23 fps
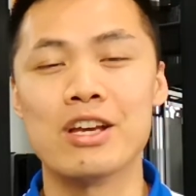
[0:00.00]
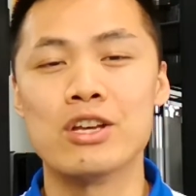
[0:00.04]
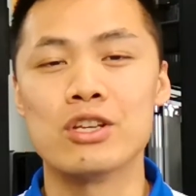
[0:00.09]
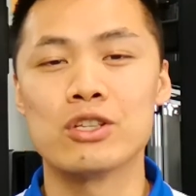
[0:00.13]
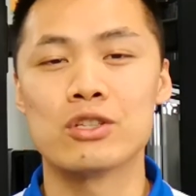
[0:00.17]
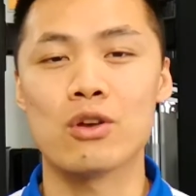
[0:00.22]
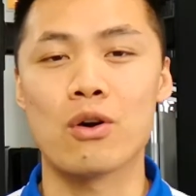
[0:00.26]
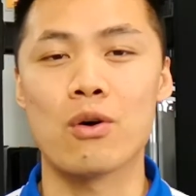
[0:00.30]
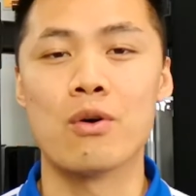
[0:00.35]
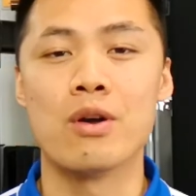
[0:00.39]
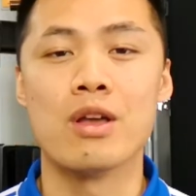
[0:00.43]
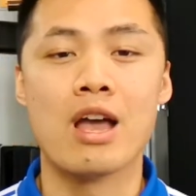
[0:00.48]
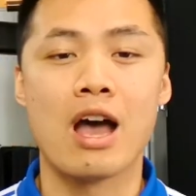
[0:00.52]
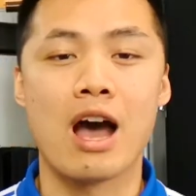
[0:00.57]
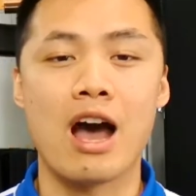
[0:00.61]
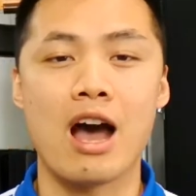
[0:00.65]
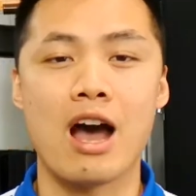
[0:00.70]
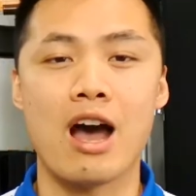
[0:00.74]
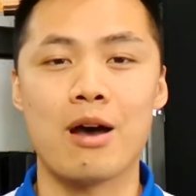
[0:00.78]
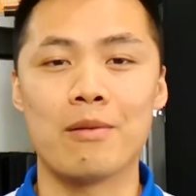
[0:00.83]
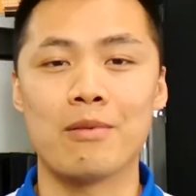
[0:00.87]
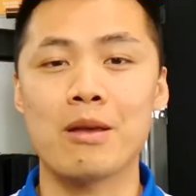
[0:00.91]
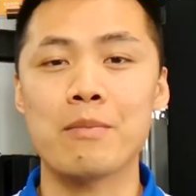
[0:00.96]
So
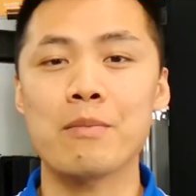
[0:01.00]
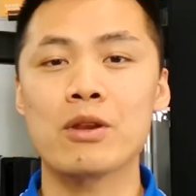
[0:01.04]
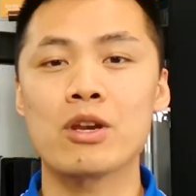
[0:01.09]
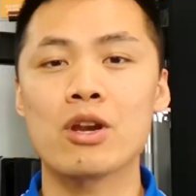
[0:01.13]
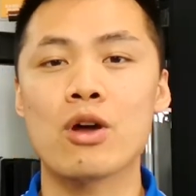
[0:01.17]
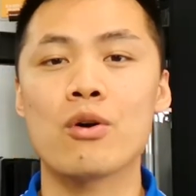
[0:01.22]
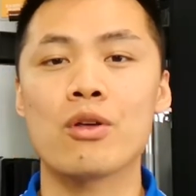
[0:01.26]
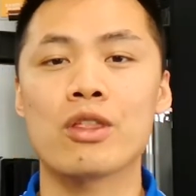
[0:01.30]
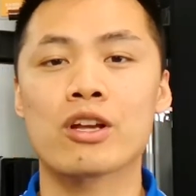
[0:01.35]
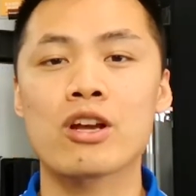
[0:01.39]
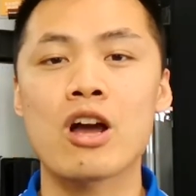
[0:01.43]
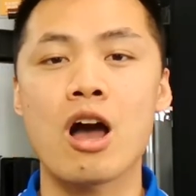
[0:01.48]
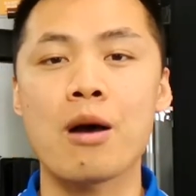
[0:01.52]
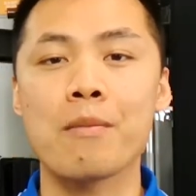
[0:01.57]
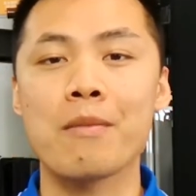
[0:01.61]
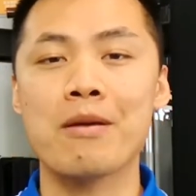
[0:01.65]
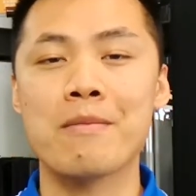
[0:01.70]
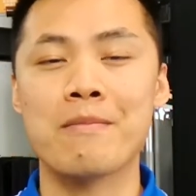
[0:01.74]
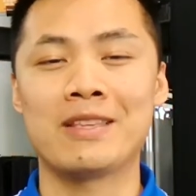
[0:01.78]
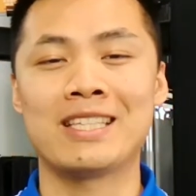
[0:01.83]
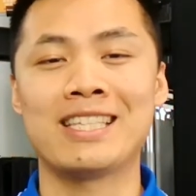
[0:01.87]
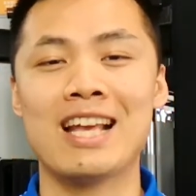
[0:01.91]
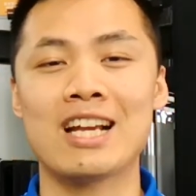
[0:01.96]
let me know in the
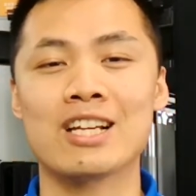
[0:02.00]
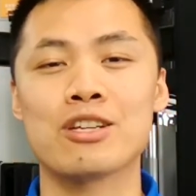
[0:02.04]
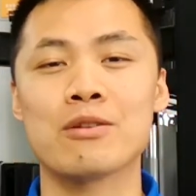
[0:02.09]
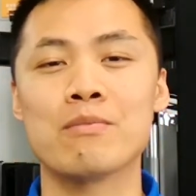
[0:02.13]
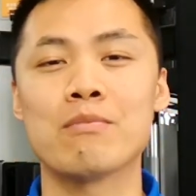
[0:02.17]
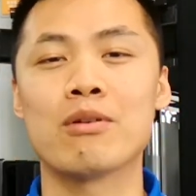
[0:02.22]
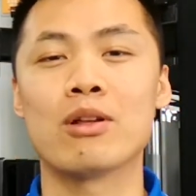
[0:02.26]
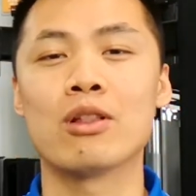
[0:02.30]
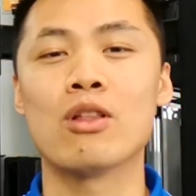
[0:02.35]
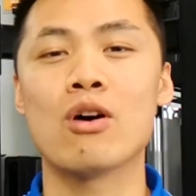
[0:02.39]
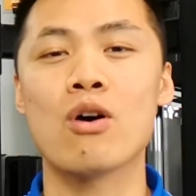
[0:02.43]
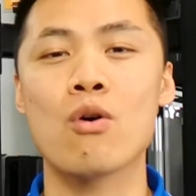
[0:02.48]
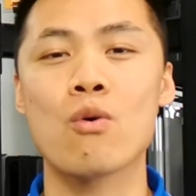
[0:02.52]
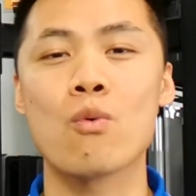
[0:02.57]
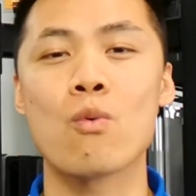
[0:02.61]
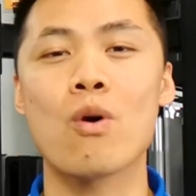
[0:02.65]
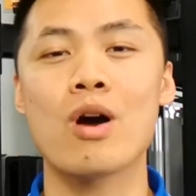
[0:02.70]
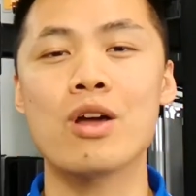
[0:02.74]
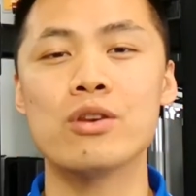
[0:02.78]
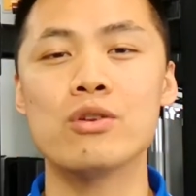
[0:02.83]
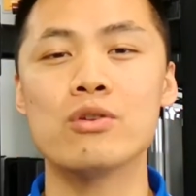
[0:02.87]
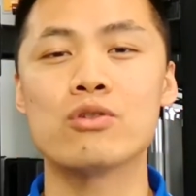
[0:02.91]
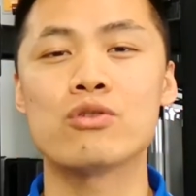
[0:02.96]
comment section below
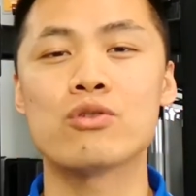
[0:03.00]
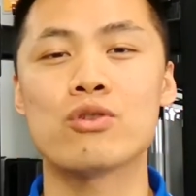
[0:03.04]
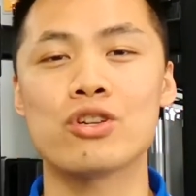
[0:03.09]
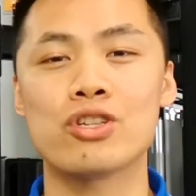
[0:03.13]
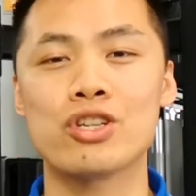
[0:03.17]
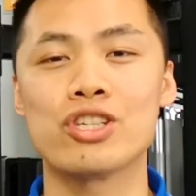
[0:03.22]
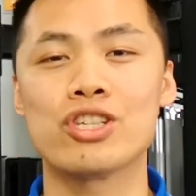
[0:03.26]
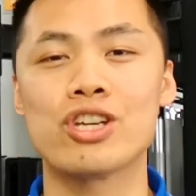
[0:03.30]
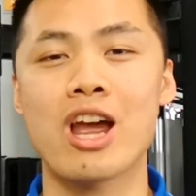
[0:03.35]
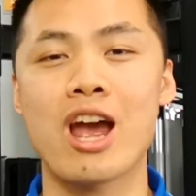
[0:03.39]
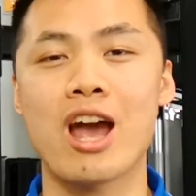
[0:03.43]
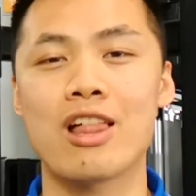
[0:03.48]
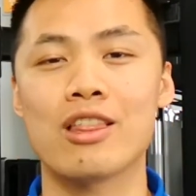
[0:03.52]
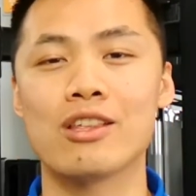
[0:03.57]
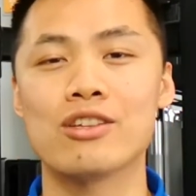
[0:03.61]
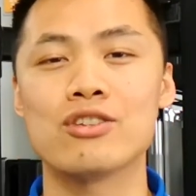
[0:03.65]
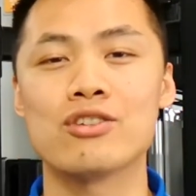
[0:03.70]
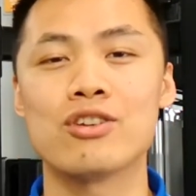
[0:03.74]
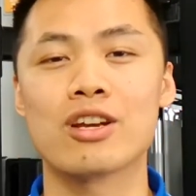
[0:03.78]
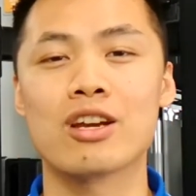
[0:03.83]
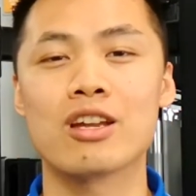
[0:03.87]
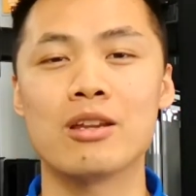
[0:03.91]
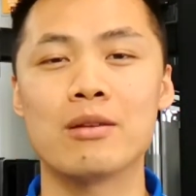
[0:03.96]
what nutrition
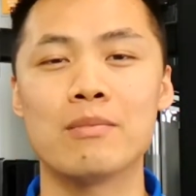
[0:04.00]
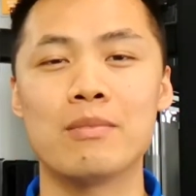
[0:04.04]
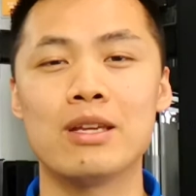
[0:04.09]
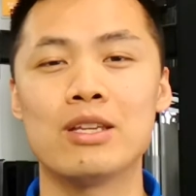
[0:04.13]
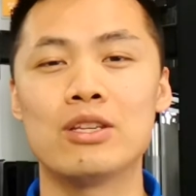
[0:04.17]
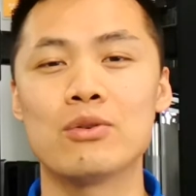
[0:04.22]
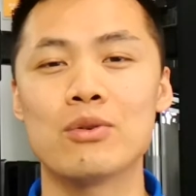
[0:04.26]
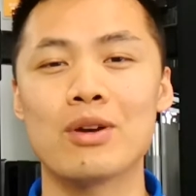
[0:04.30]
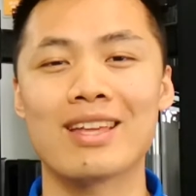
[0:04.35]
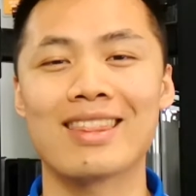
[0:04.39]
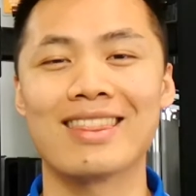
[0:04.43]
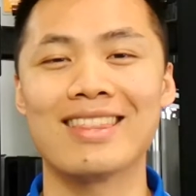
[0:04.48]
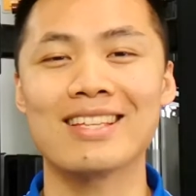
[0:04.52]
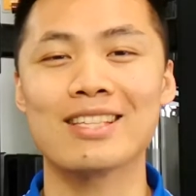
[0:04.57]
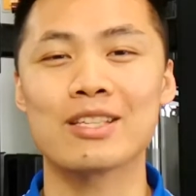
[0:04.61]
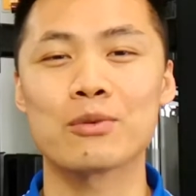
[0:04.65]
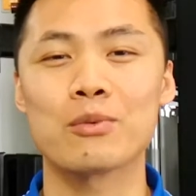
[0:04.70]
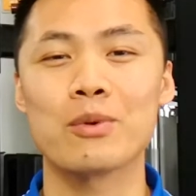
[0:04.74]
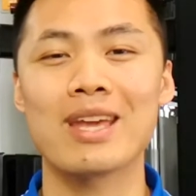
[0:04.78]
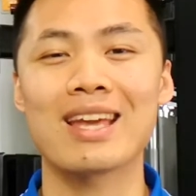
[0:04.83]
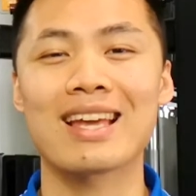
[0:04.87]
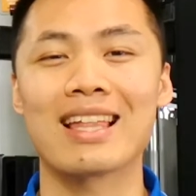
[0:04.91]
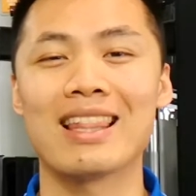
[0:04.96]
challenge you're gonna be doing this
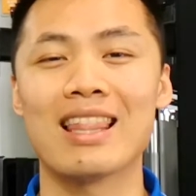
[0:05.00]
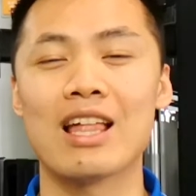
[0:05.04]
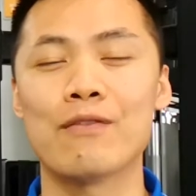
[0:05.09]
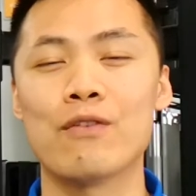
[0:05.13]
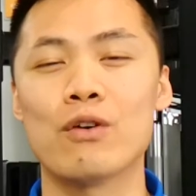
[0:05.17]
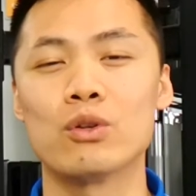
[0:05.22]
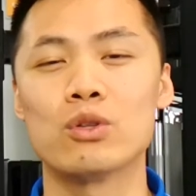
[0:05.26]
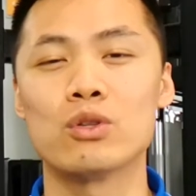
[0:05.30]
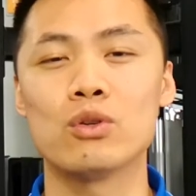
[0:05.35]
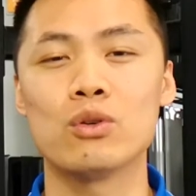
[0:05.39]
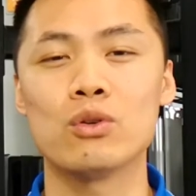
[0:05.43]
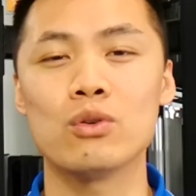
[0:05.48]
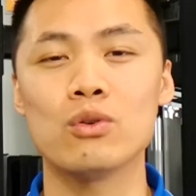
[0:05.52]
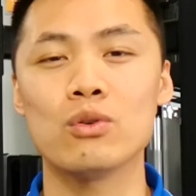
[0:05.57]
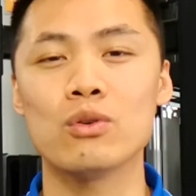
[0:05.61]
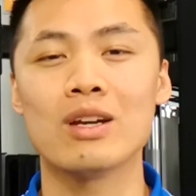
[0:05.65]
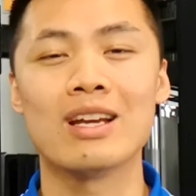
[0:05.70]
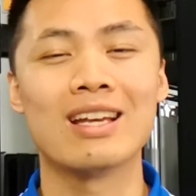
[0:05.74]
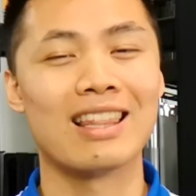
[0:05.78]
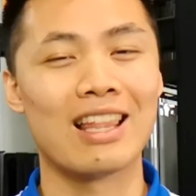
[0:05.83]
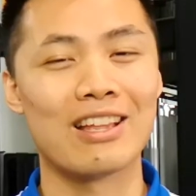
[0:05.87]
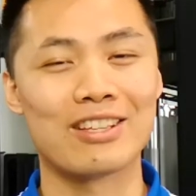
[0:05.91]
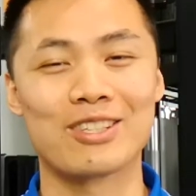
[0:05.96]
week, level
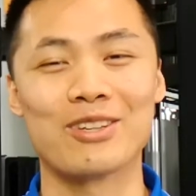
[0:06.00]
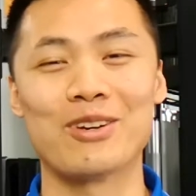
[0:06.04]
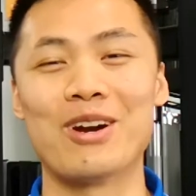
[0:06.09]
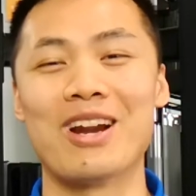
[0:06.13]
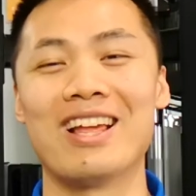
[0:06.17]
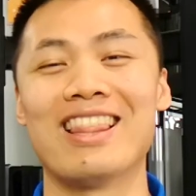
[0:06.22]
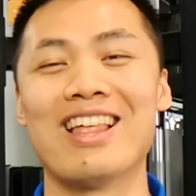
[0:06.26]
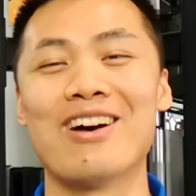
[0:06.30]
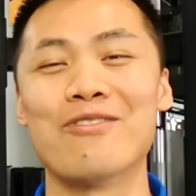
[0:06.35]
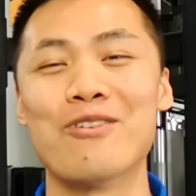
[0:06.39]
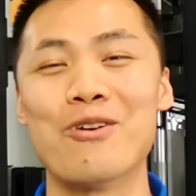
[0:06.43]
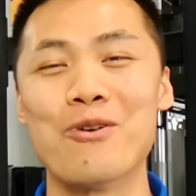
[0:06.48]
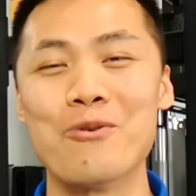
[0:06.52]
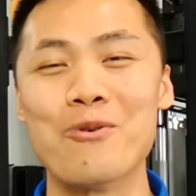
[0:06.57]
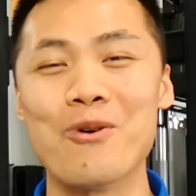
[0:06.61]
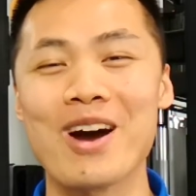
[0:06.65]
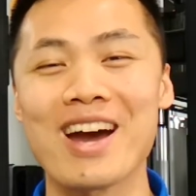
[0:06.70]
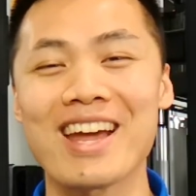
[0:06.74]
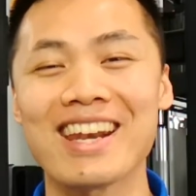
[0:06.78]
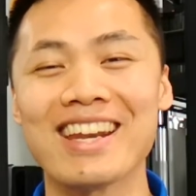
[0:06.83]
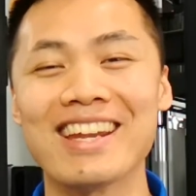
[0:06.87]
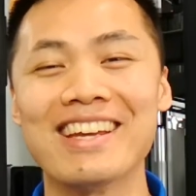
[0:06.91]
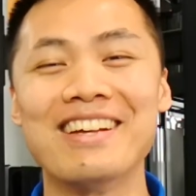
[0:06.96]

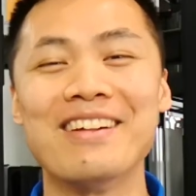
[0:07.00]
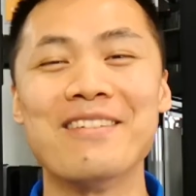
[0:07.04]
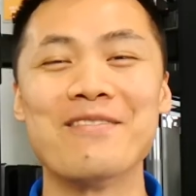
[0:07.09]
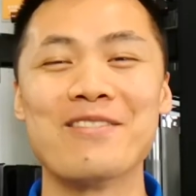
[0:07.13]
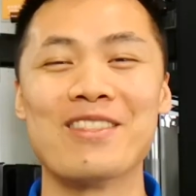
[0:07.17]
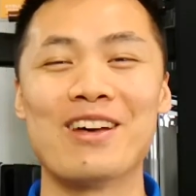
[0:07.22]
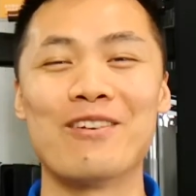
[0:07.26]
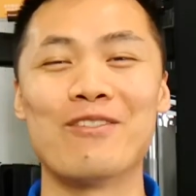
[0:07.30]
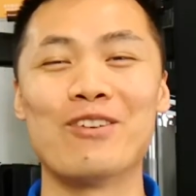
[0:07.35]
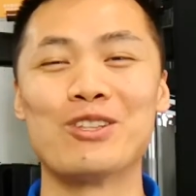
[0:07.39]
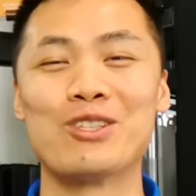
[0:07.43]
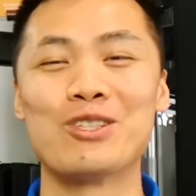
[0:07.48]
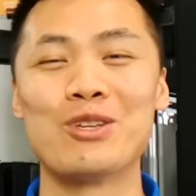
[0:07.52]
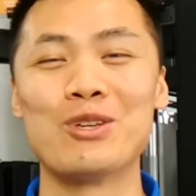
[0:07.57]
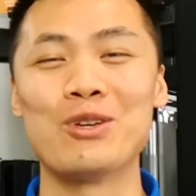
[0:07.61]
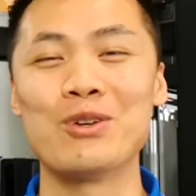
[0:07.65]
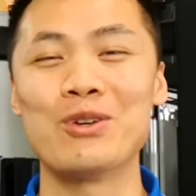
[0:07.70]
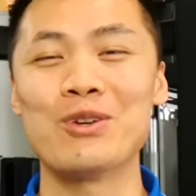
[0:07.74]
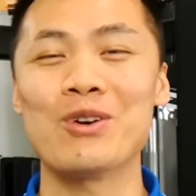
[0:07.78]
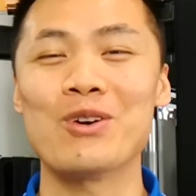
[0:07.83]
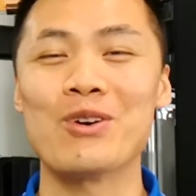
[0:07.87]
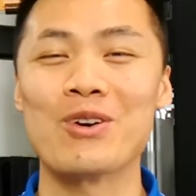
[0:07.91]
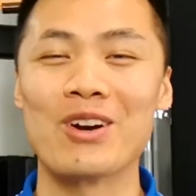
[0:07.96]
1, level
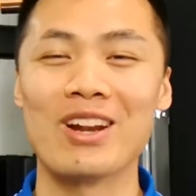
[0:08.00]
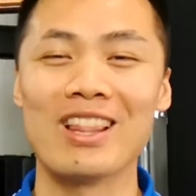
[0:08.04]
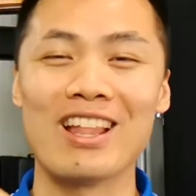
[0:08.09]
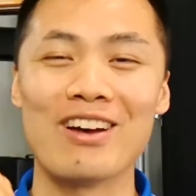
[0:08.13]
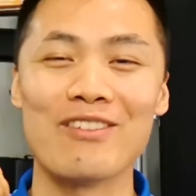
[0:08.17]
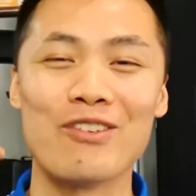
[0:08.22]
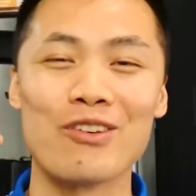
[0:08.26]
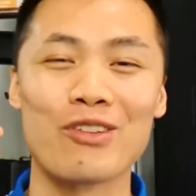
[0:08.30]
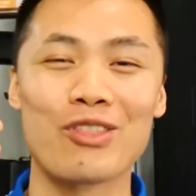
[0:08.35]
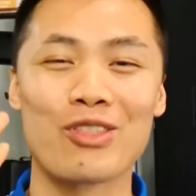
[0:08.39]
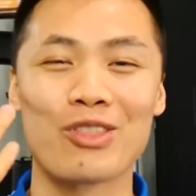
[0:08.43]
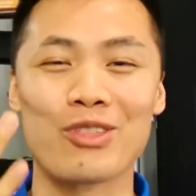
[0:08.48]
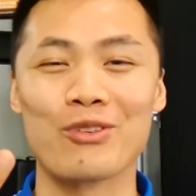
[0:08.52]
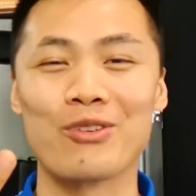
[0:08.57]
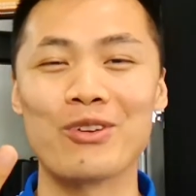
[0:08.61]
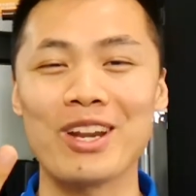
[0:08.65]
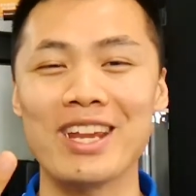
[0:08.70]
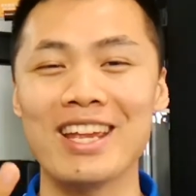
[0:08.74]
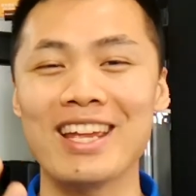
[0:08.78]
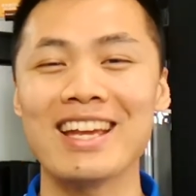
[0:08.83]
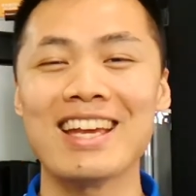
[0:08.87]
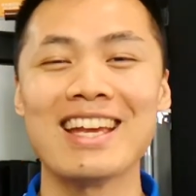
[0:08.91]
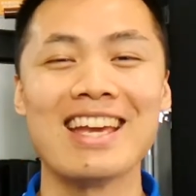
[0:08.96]
2, or level
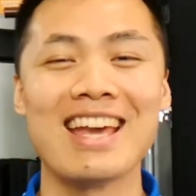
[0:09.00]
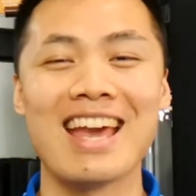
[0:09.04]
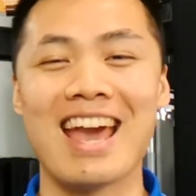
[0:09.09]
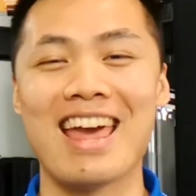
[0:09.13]
3.